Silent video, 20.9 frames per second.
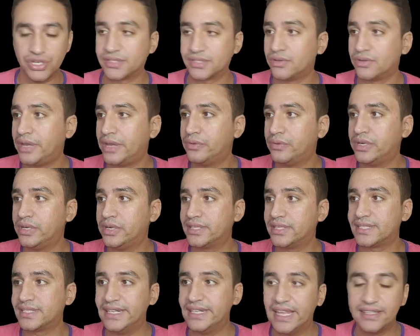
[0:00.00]
So I will
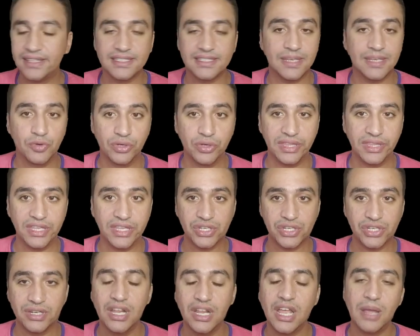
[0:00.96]
select the Pro
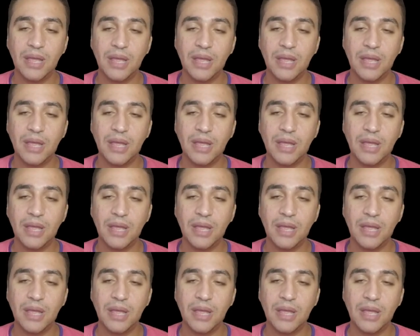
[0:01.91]
Edition,